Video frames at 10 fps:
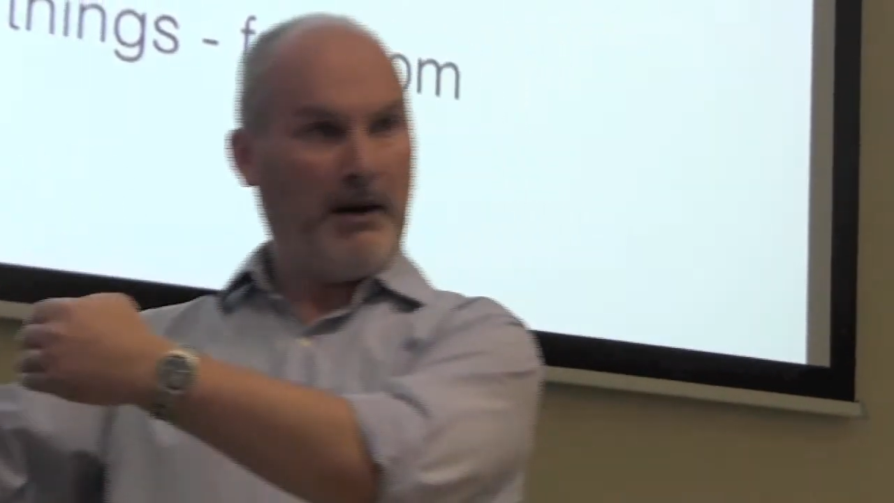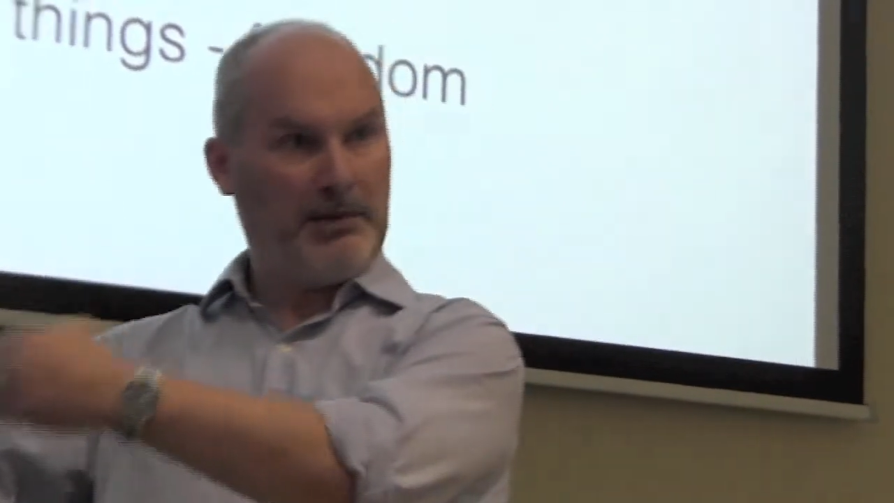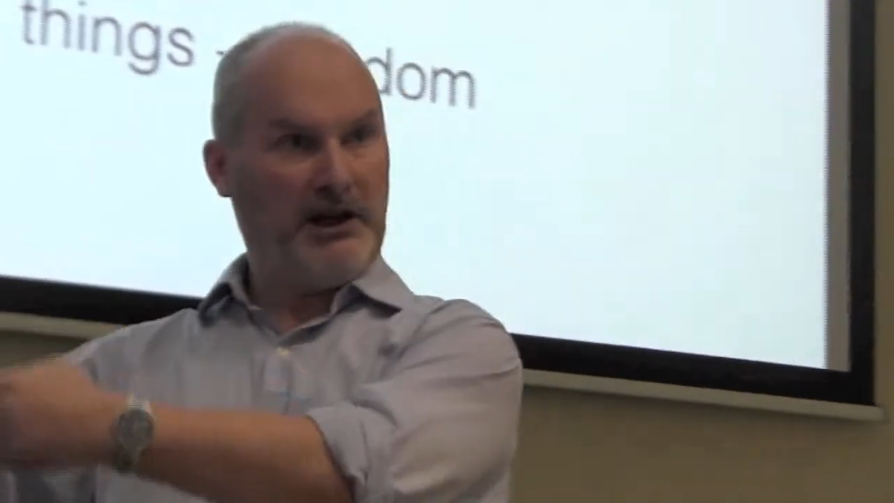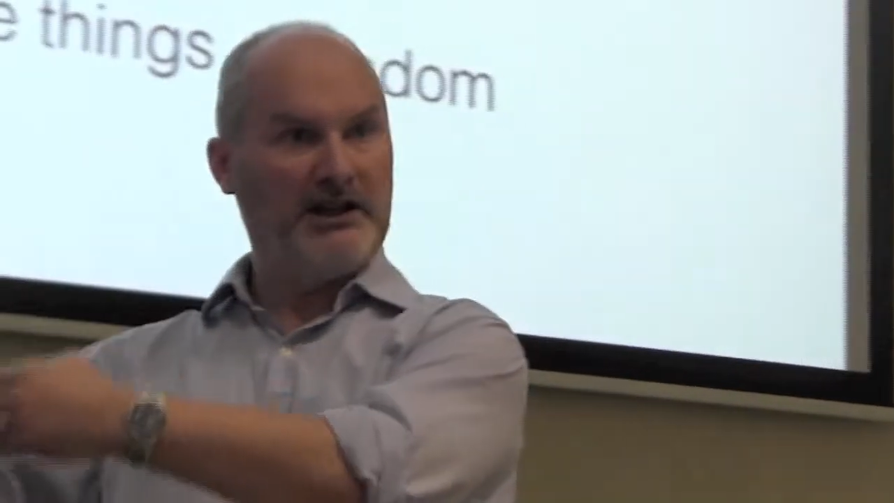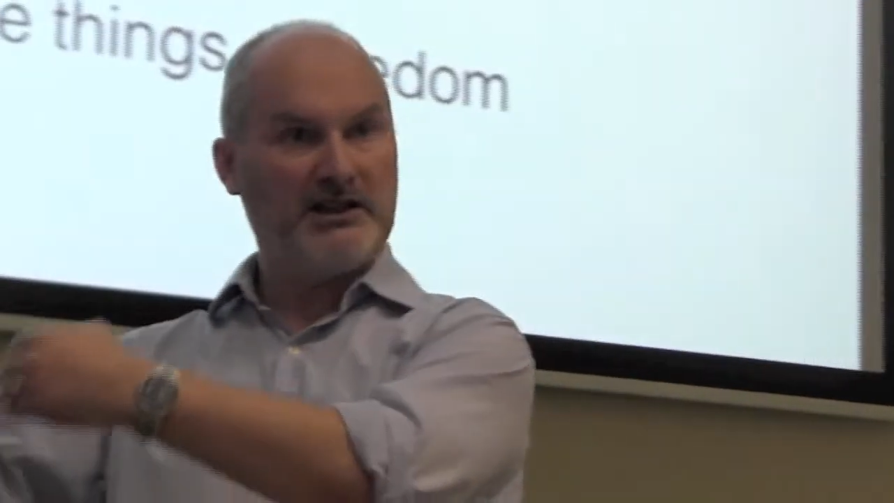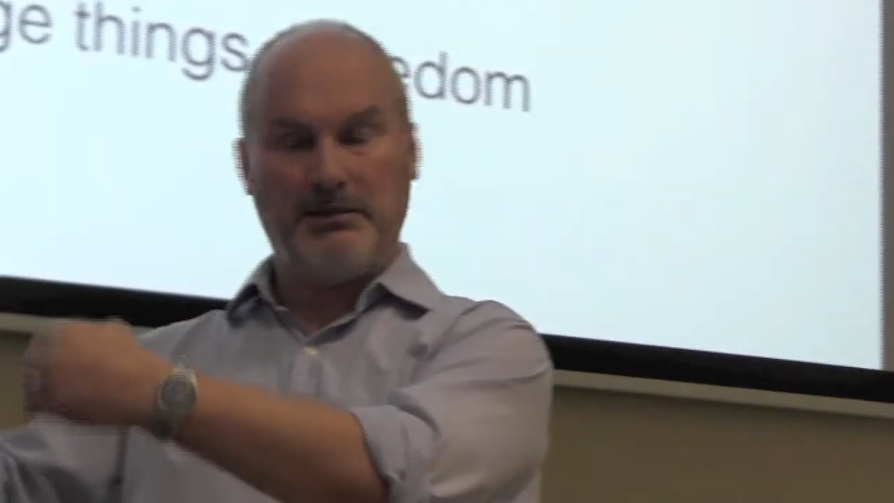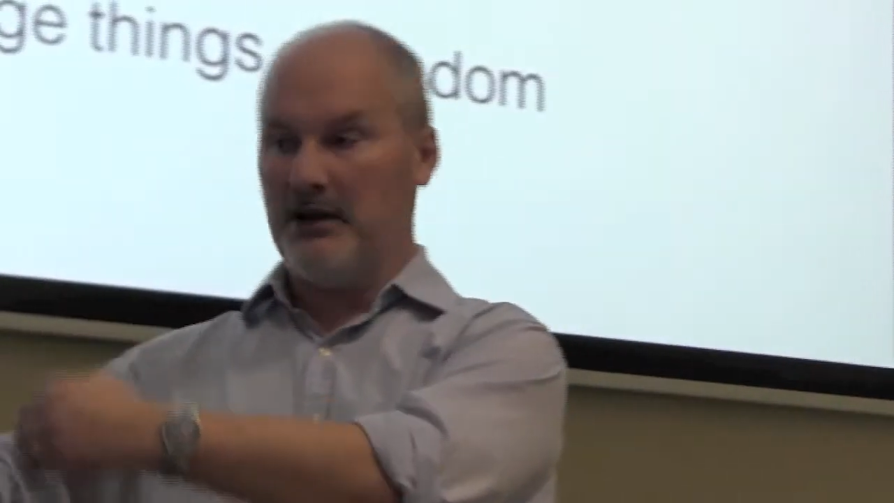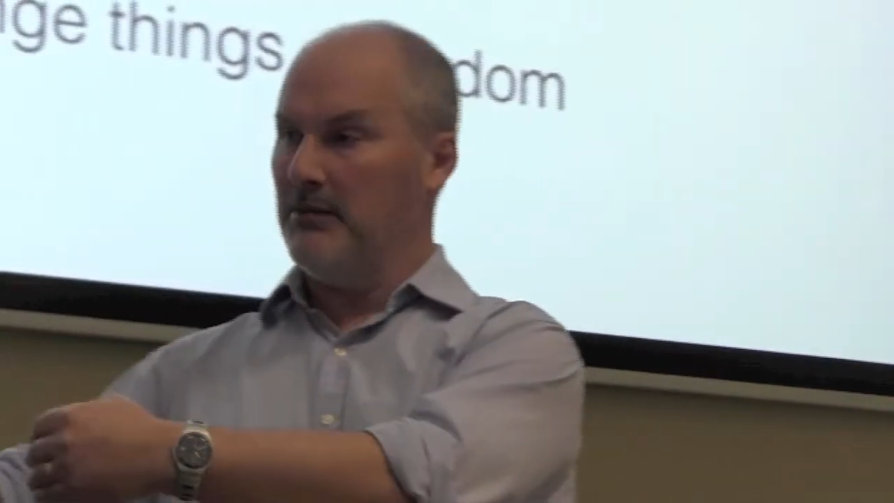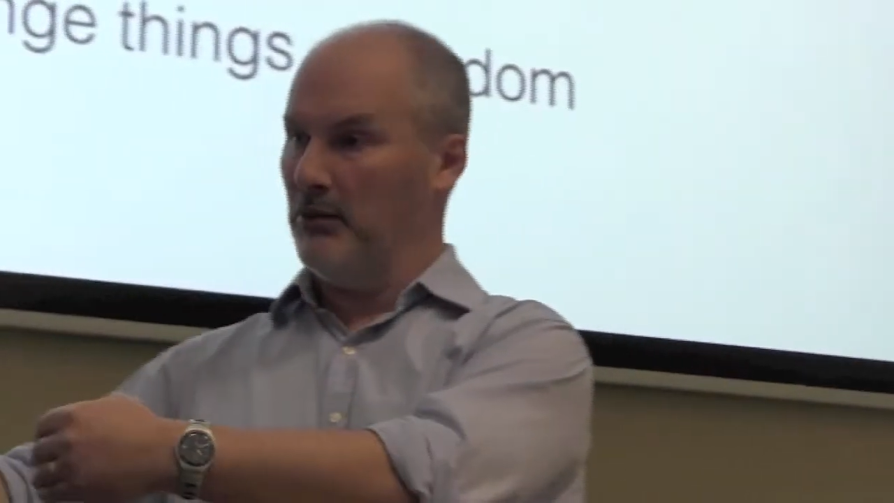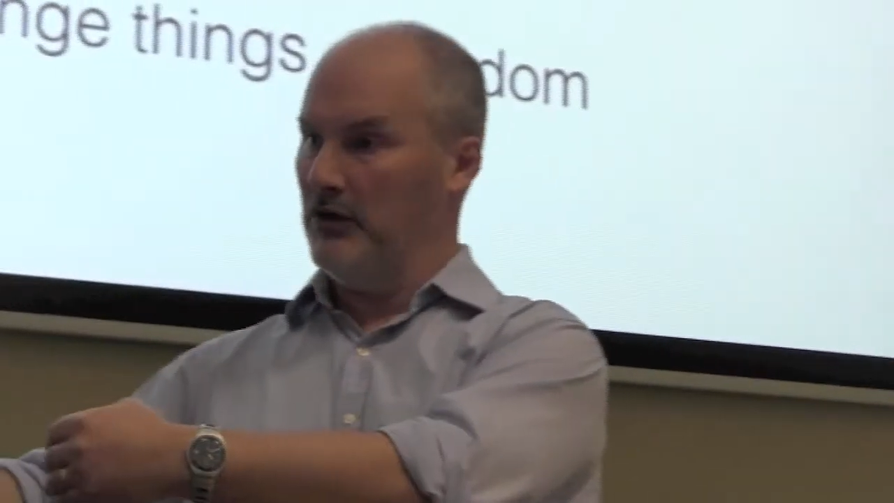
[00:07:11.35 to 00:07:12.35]
applies to
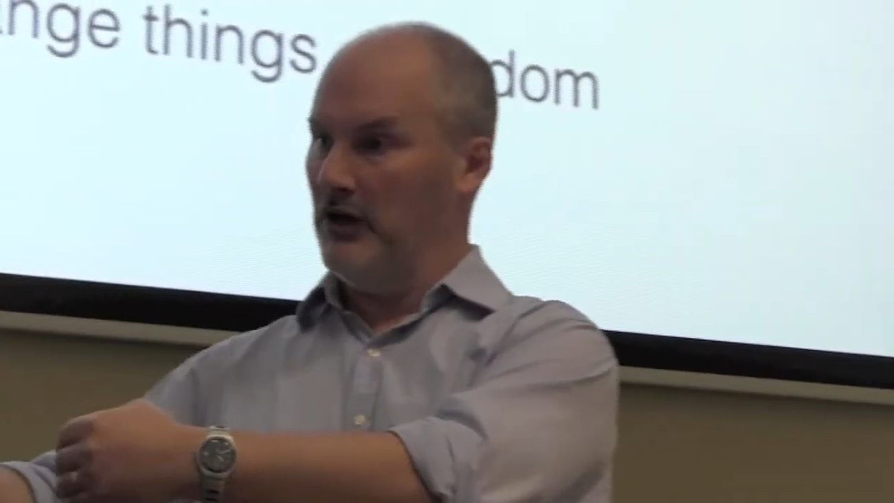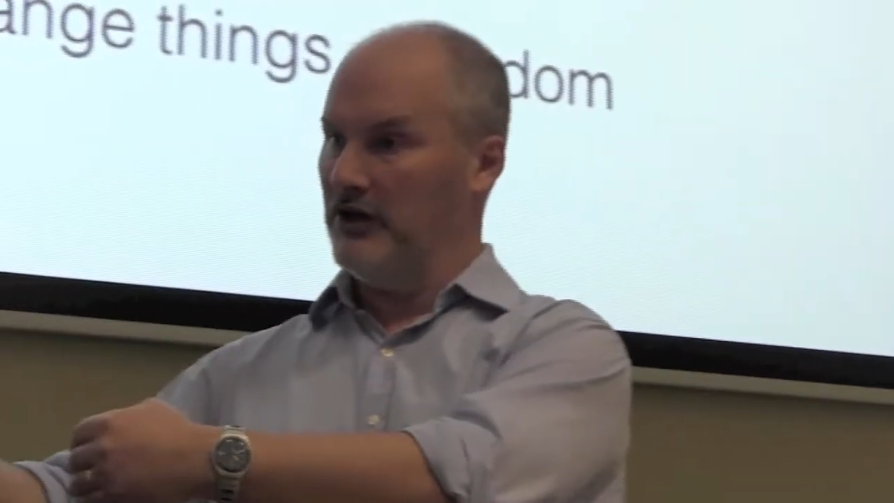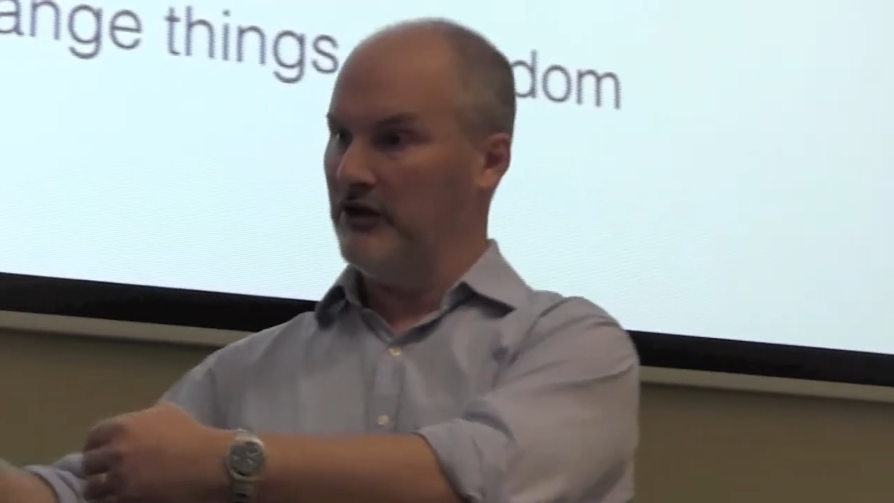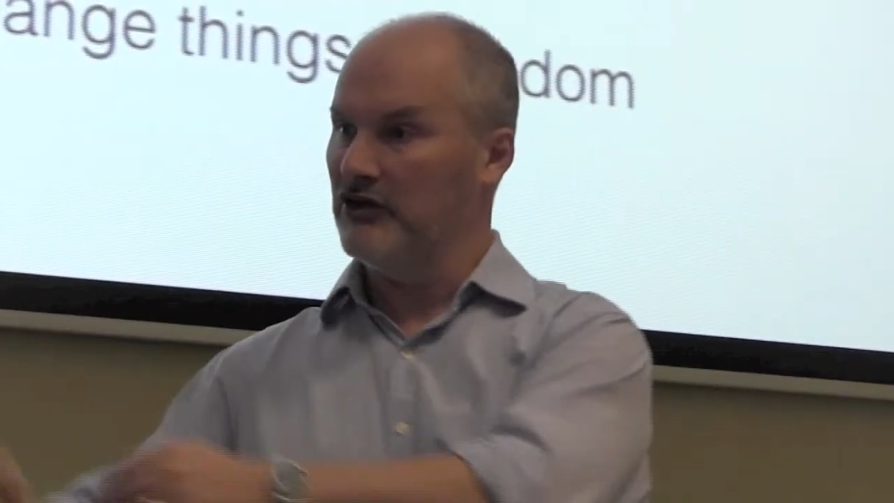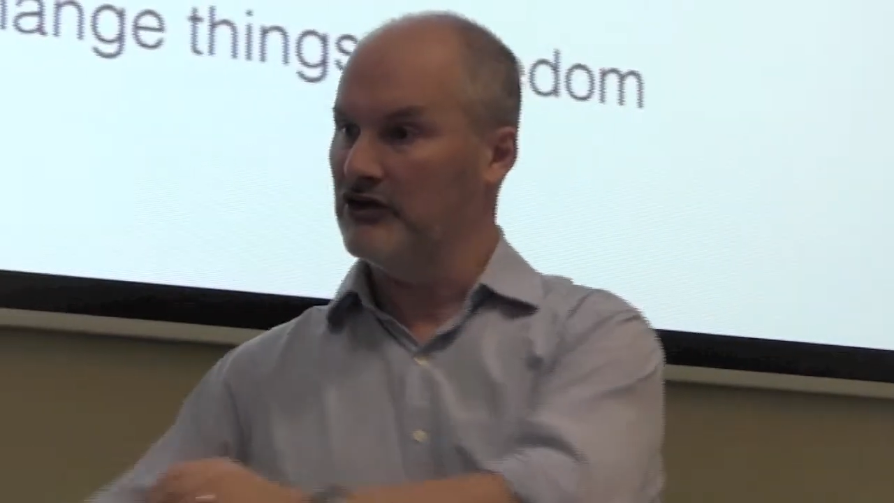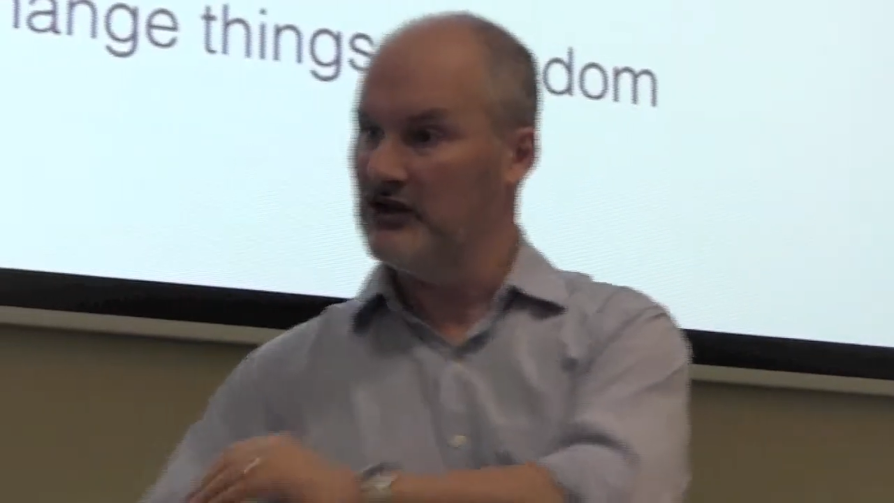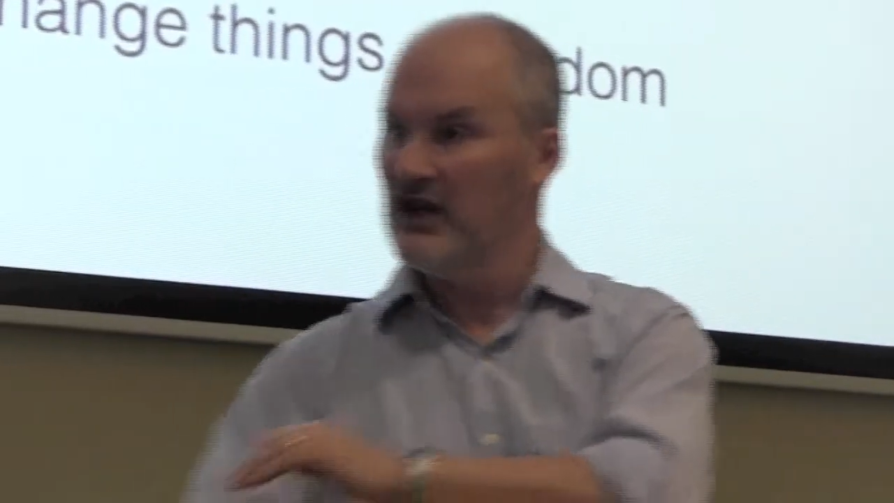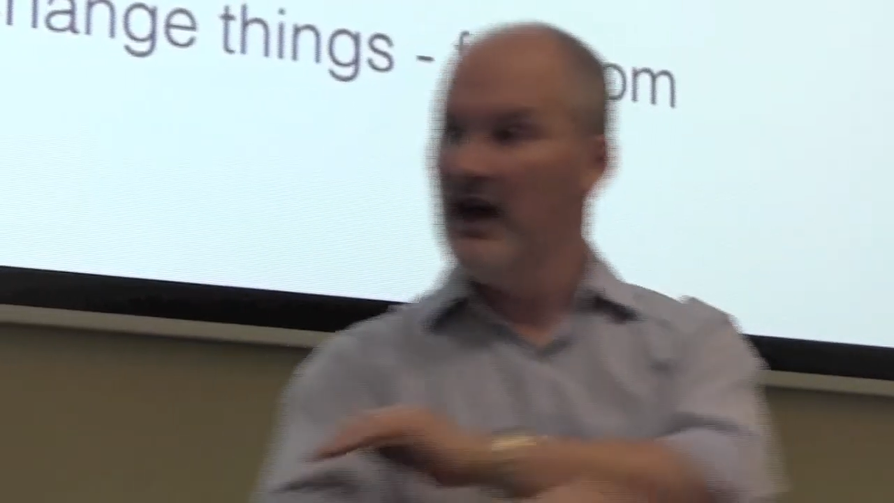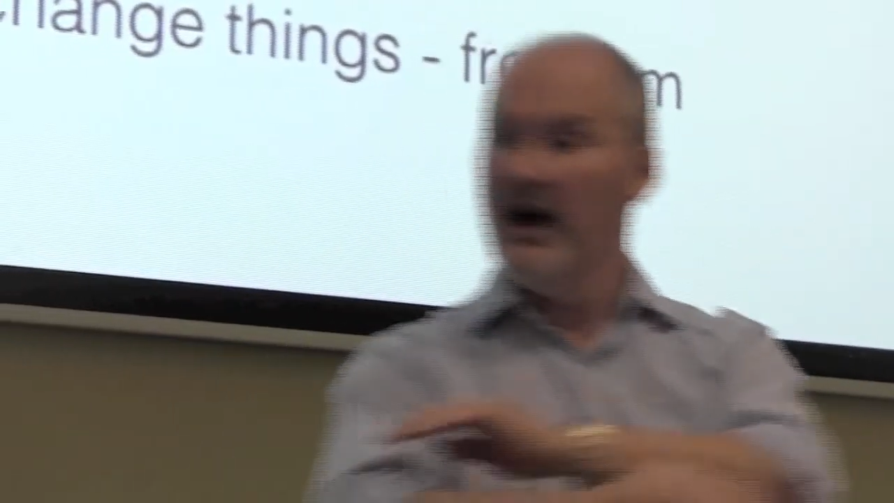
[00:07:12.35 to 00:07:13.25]
people with learning difficulties.